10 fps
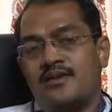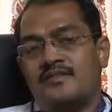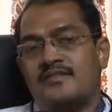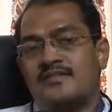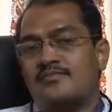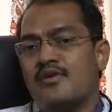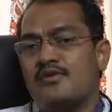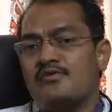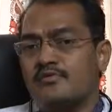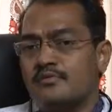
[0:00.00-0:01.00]
insert a
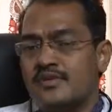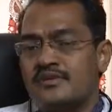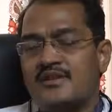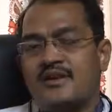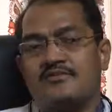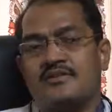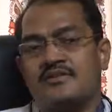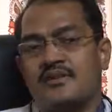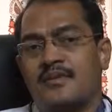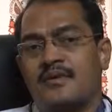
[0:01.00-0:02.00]
small tube inside your
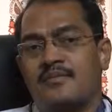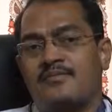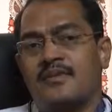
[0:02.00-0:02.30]
stomach